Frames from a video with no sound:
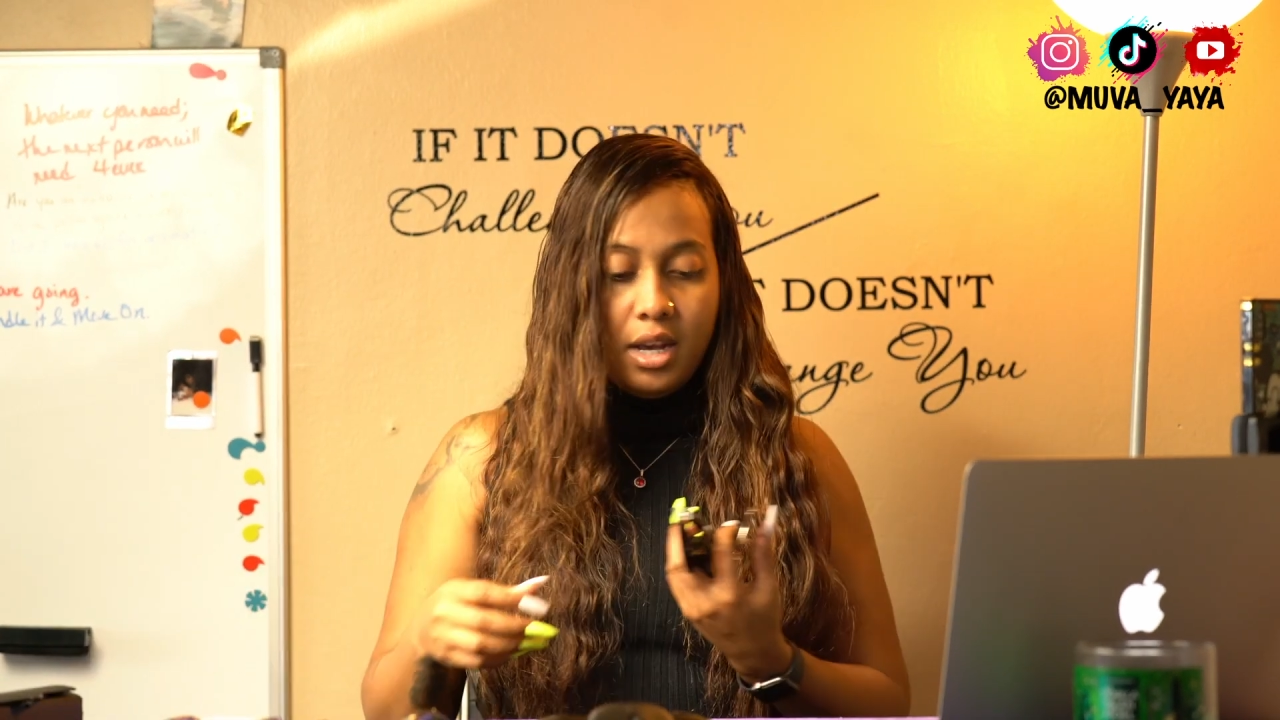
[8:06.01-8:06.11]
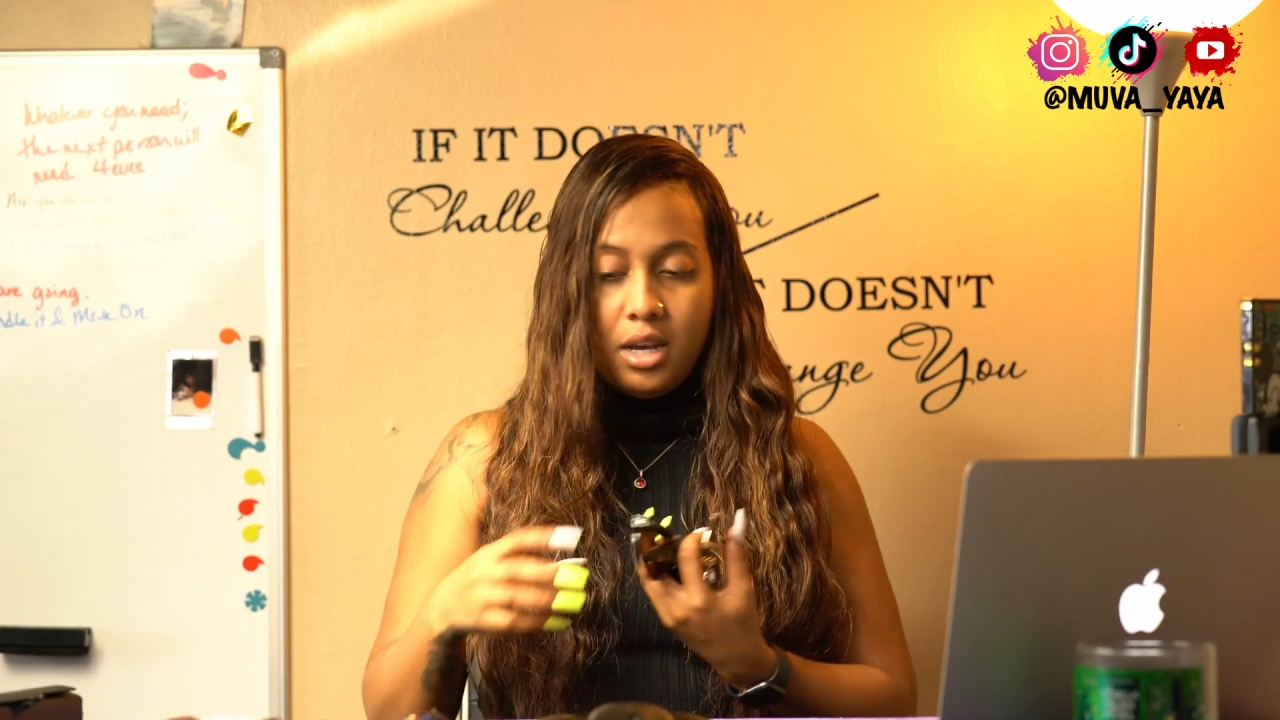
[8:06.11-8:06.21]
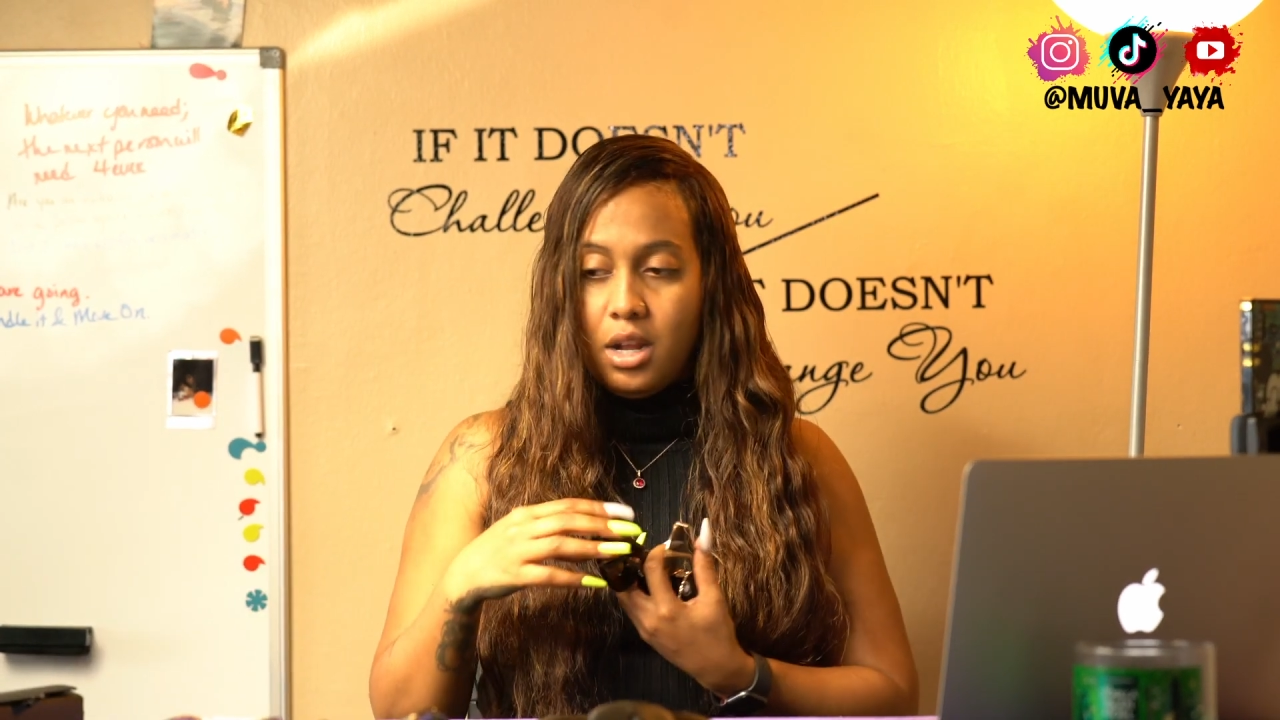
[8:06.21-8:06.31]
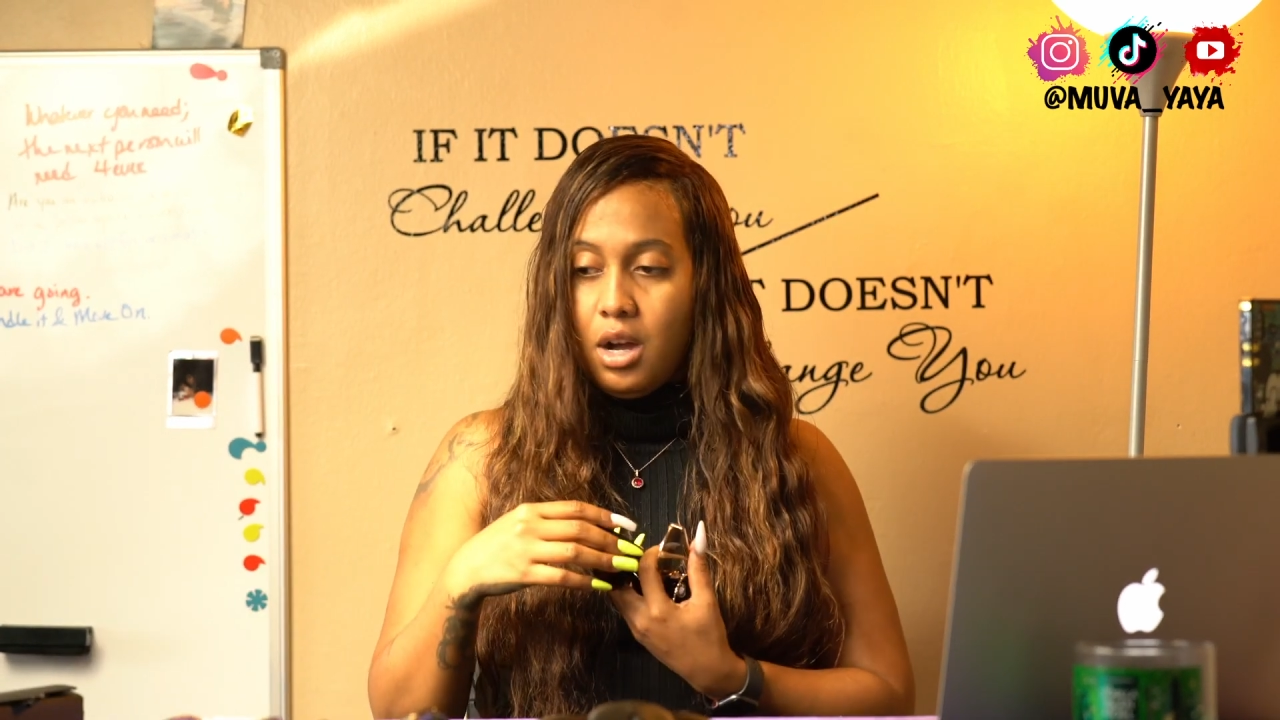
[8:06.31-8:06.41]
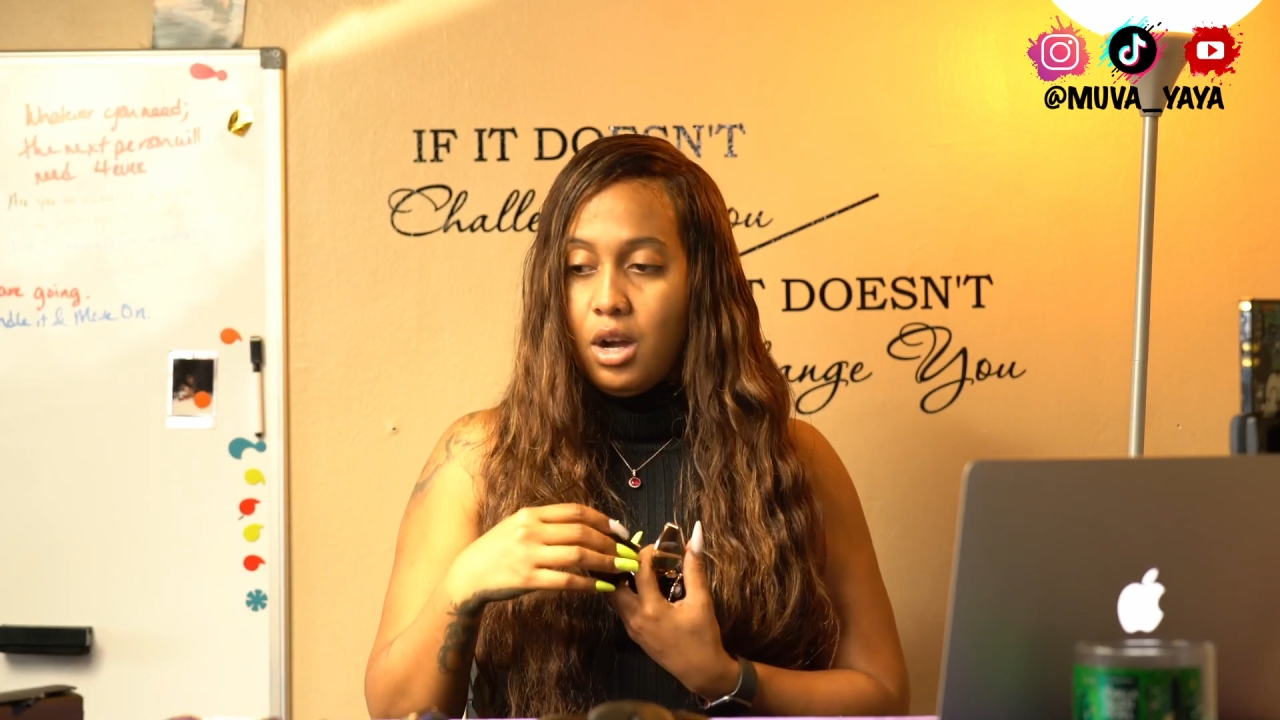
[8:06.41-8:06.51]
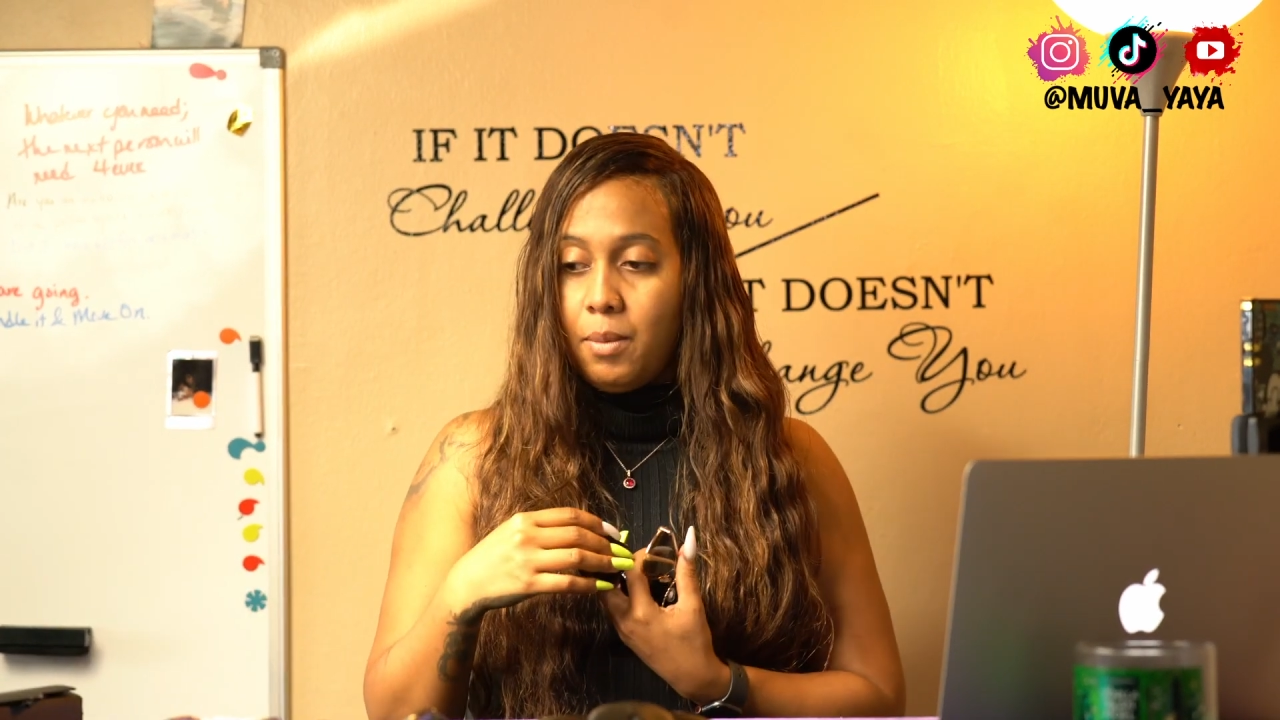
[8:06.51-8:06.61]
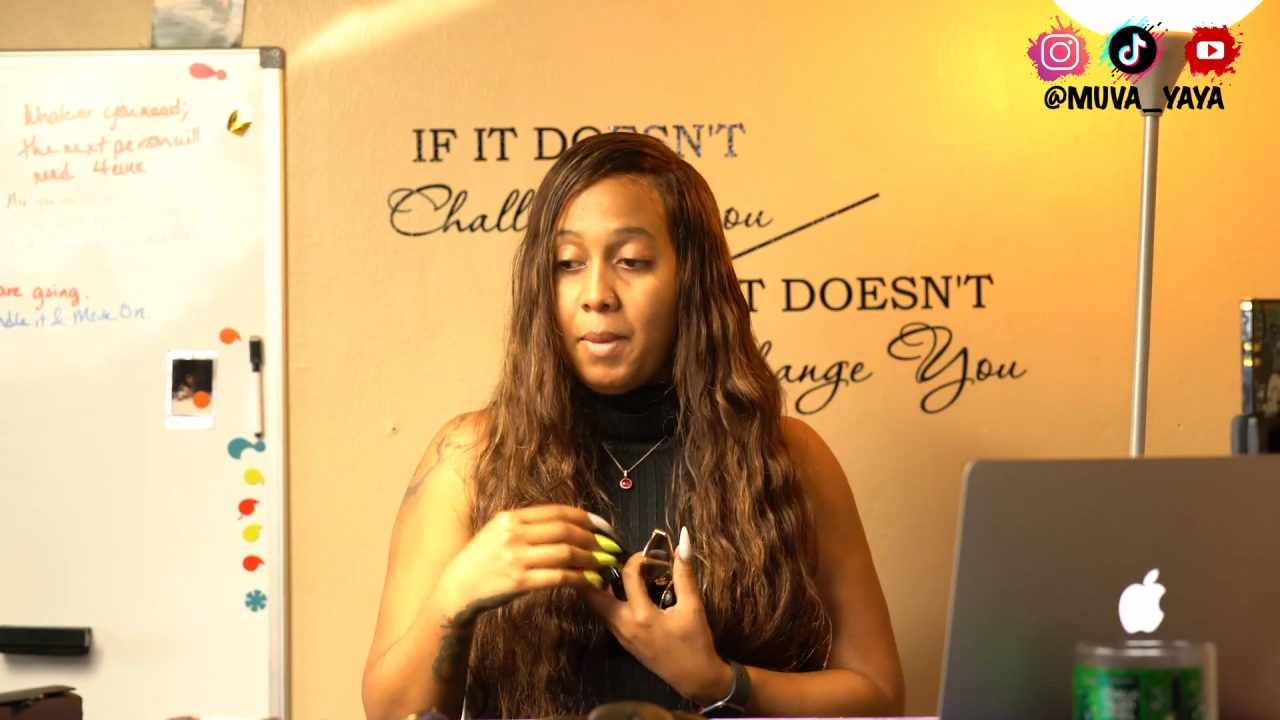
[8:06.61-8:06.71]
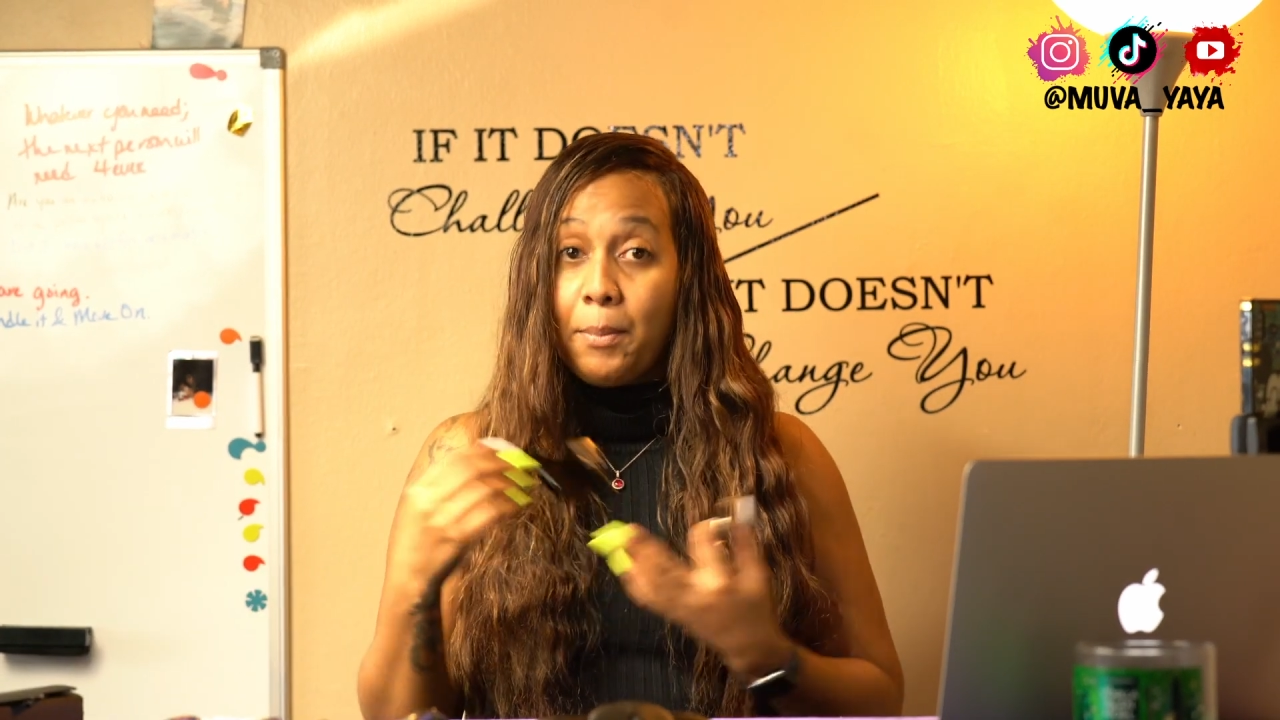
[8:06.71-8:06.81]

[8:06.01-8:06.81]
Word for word: that um,